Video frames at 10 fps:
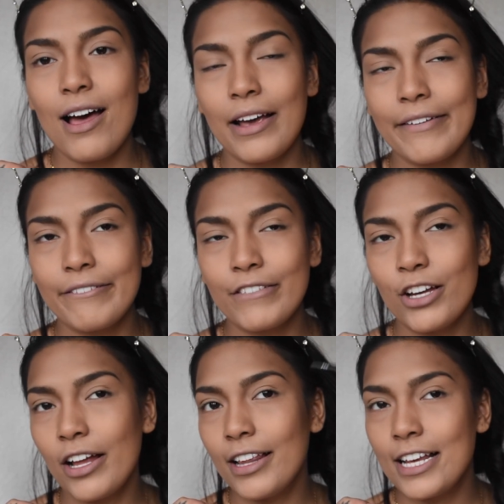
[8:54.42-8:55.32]
I
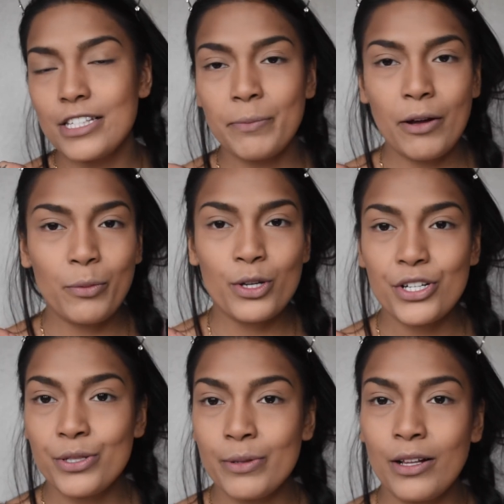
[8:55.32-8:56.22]
got links about
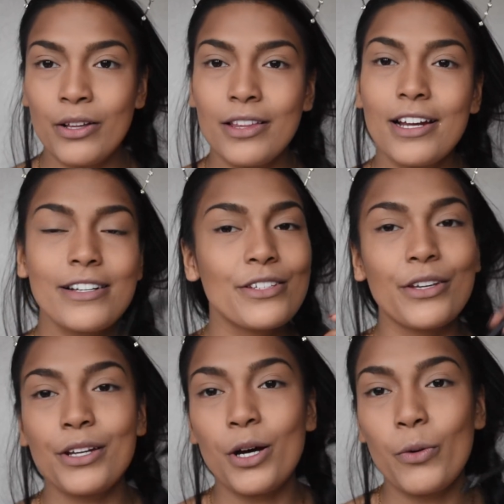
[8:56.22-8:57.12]
Wish as well on there, so
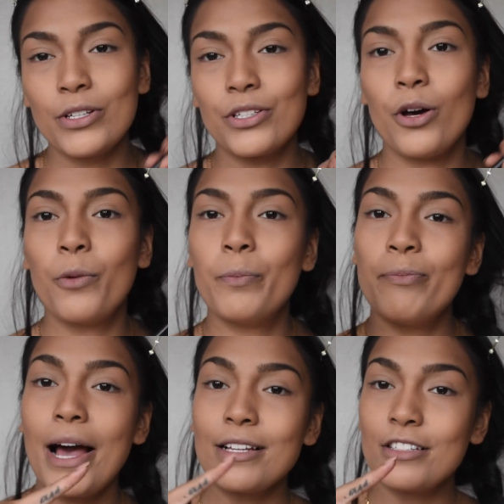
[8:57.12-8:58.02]
you can always go
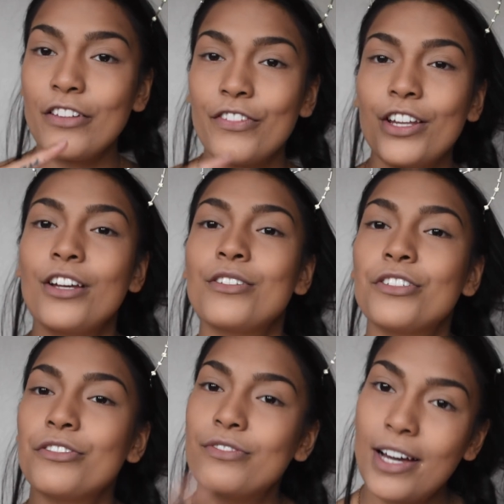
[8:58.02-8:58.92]
back to the video
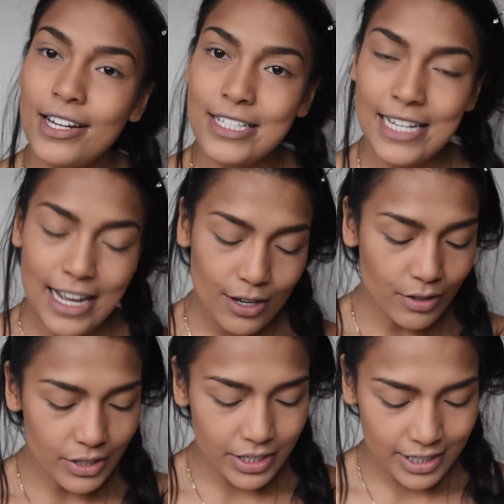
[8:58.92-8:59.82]
to find out.